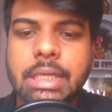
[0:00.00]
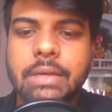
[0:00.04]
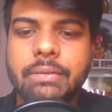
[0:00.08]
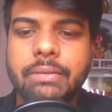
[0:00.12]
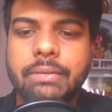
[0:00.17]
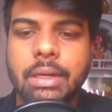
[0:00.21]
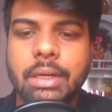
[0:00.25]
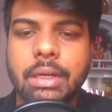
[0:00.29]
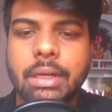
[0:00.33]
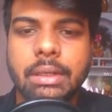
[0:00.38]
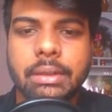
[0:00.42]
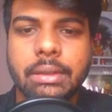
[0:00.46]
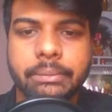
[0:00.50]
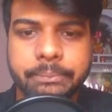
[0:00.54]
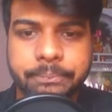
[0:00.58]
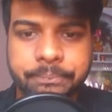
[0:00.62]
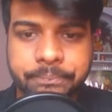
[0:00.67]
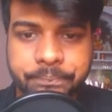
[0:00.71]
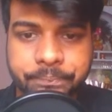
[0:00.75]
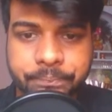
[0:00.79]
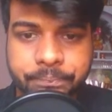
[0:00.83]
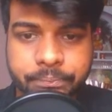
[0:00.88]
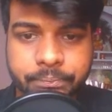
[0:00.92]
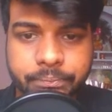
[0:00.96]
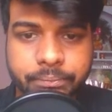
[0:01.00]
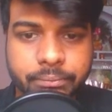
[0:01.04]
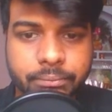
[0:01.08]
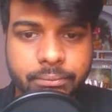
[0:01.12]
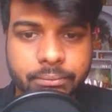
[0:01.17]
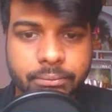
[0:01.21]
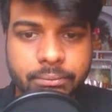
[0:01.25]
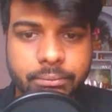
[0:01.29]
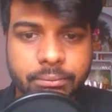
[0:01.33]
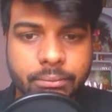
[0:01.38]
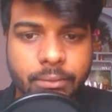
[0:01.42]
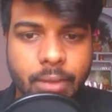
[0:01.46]
keyword,
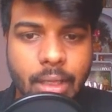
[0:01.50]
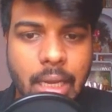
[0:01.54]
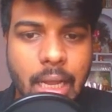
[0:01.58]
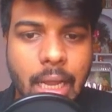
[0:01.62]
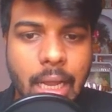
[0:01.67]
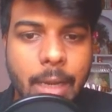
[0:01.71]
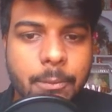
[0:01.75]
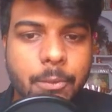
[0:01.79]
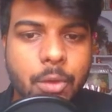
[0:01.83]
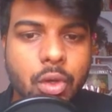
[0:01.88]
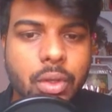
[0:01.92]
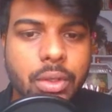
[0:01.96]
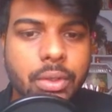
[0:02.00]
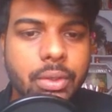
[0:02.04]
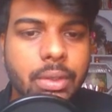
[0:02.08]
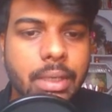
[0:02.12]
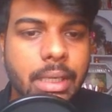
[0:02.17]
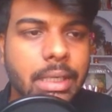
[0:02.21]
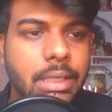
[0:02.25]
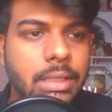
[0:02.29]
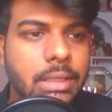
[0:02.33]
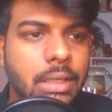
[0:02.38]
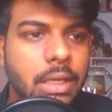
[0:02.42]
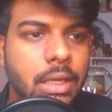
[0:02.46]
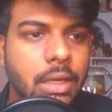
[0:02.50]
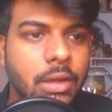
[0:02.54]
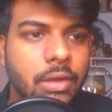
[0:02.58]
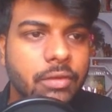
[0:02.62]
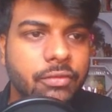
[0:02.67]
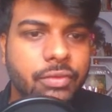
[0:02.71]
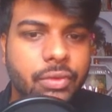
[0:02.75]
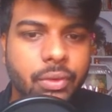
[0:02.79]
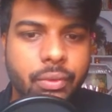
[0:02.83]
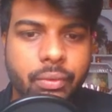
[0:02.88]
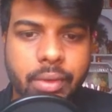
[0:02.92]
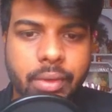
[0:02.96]
I'm going to get
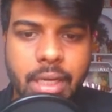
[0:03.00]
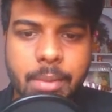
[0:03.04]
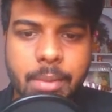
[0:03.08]
few